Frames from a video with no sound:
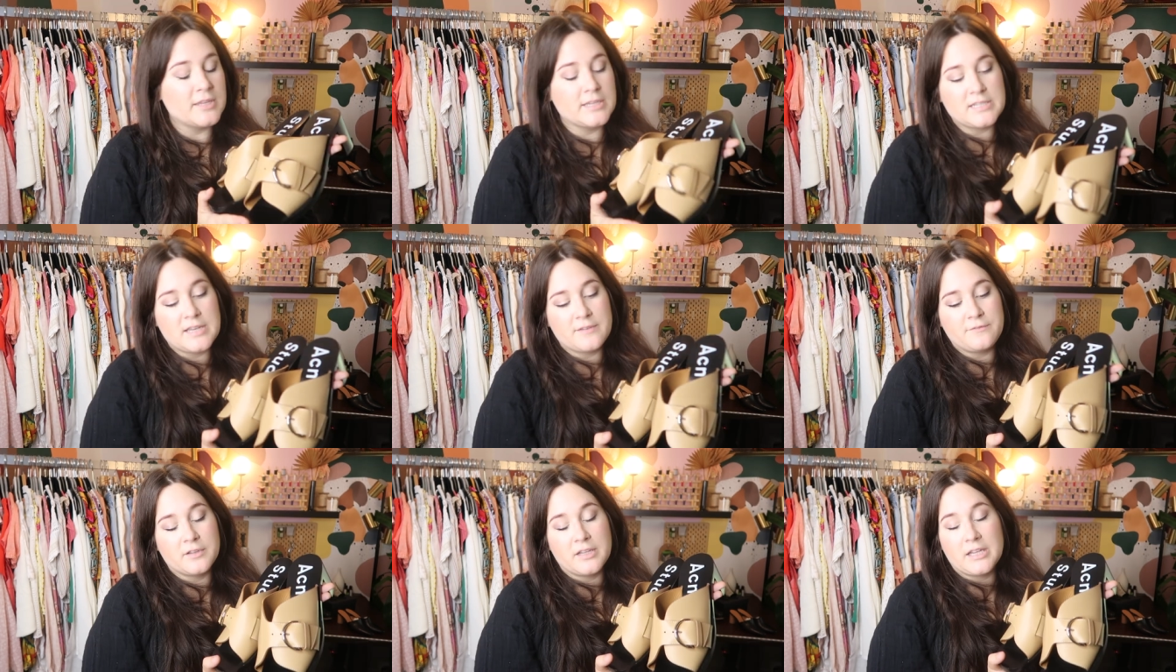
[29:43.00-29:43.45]
they
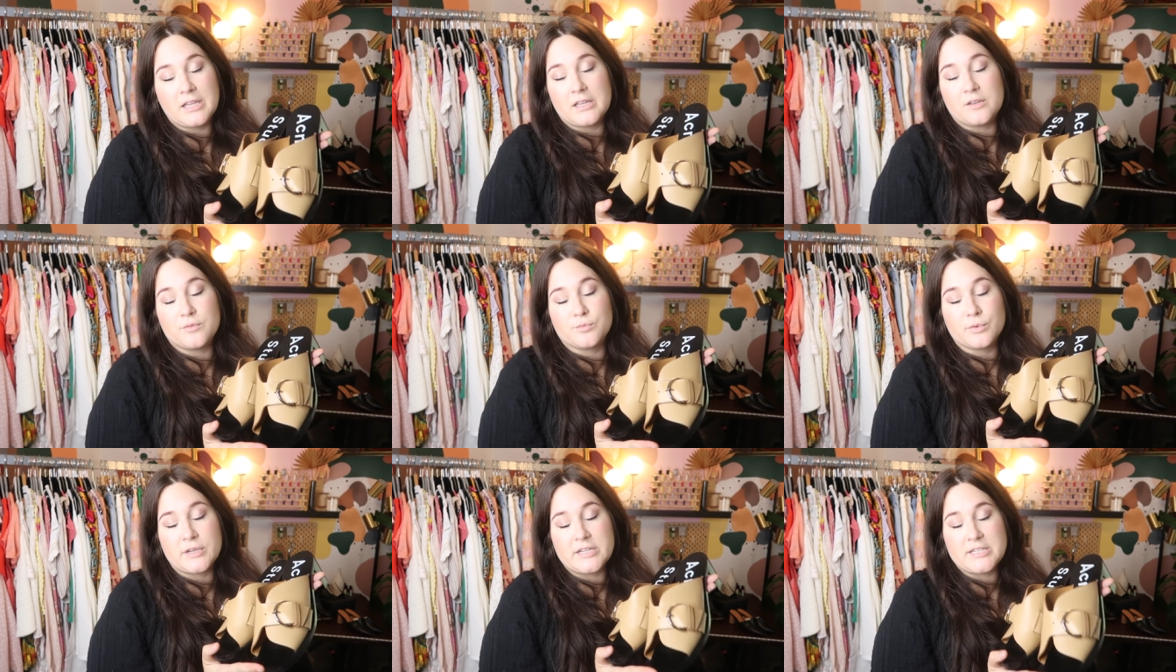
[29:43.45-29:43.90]

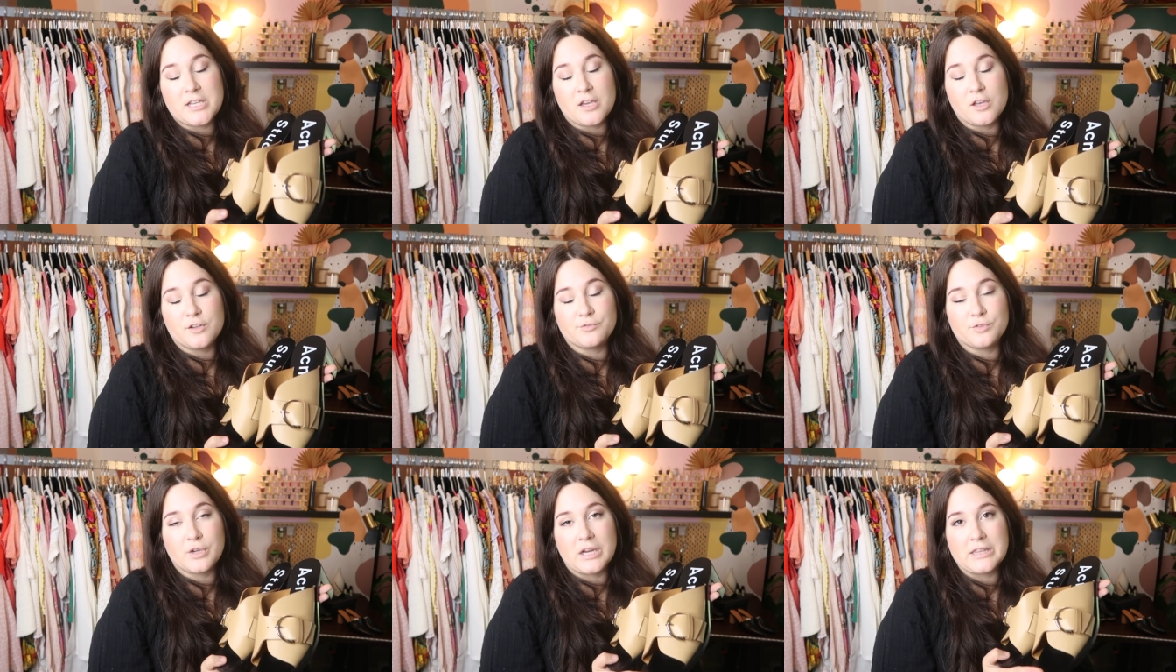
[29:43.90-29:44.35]
definitely
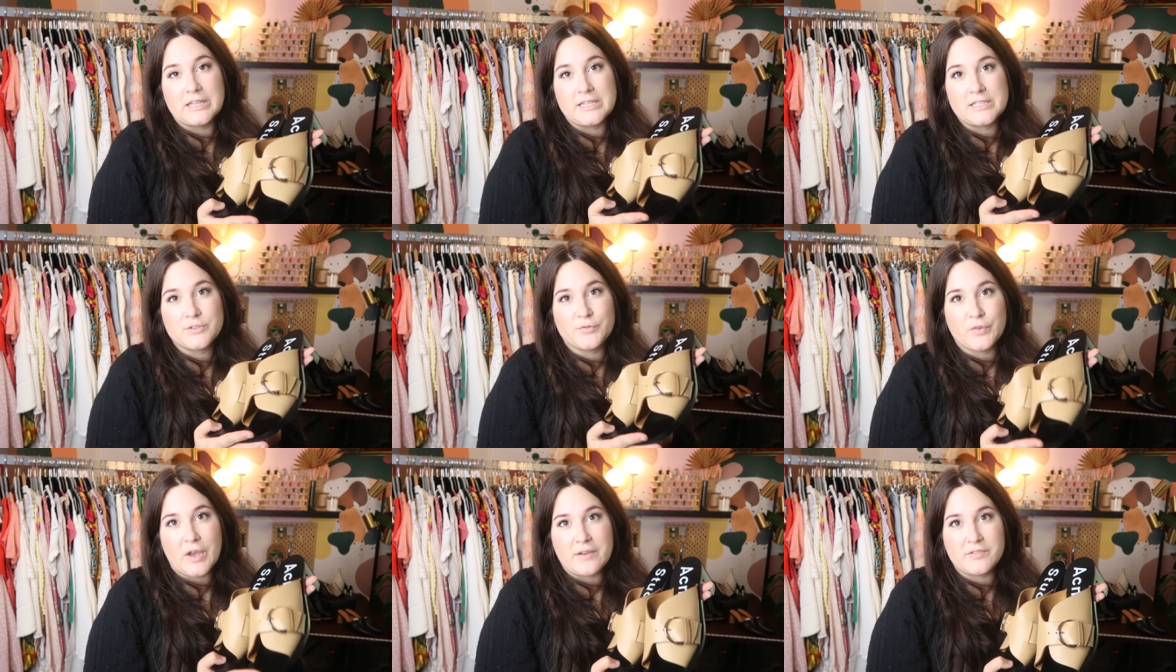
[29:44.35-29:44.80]
retailed for at
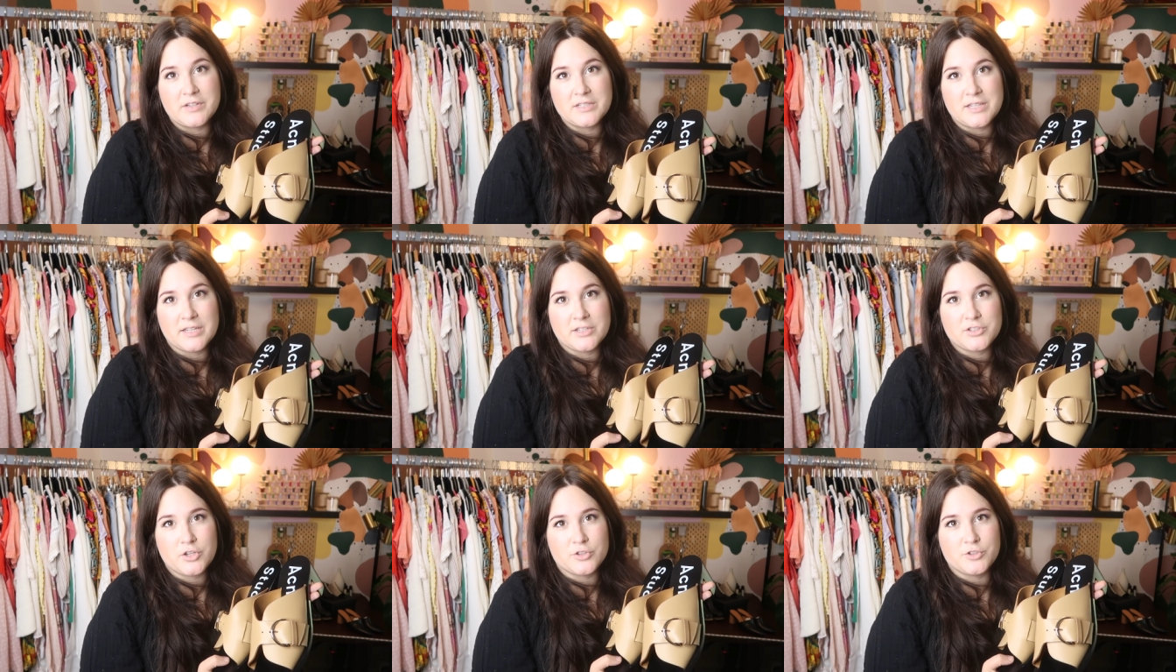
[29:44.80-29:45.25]
least five to
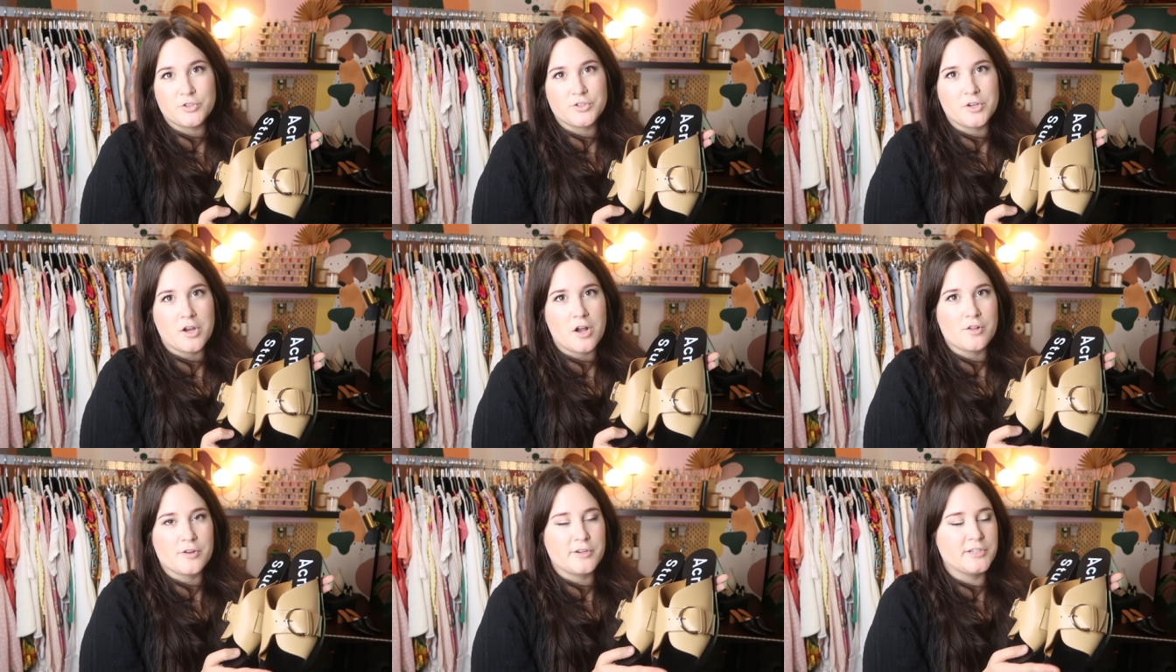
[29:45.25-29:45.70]

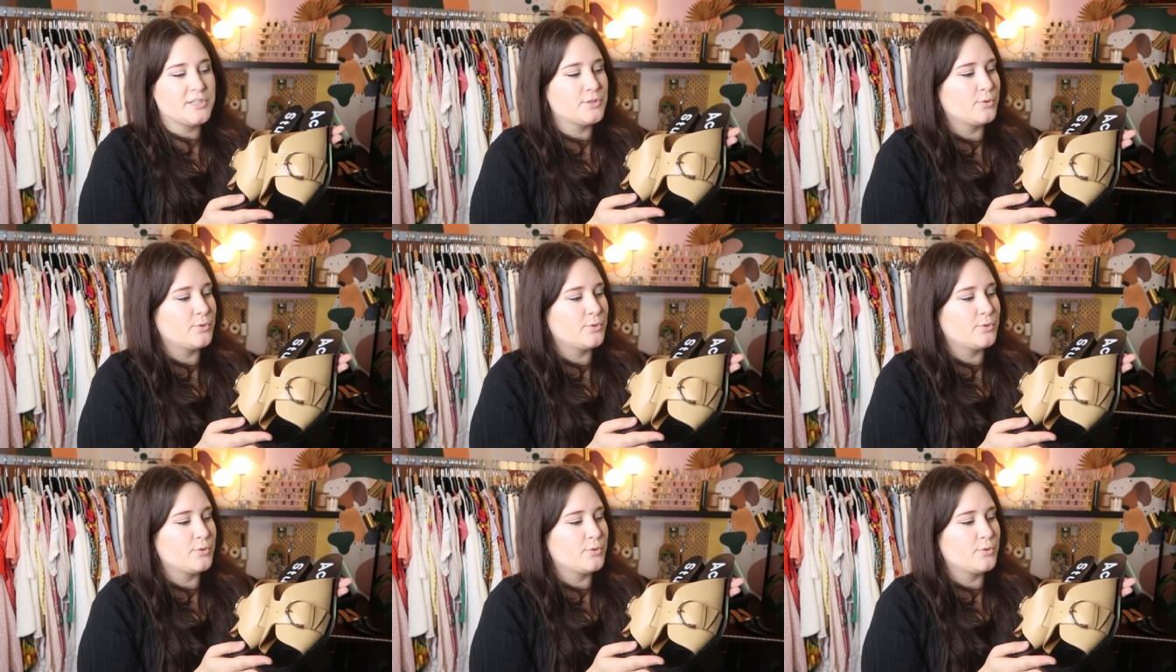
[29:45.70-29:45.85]
$600.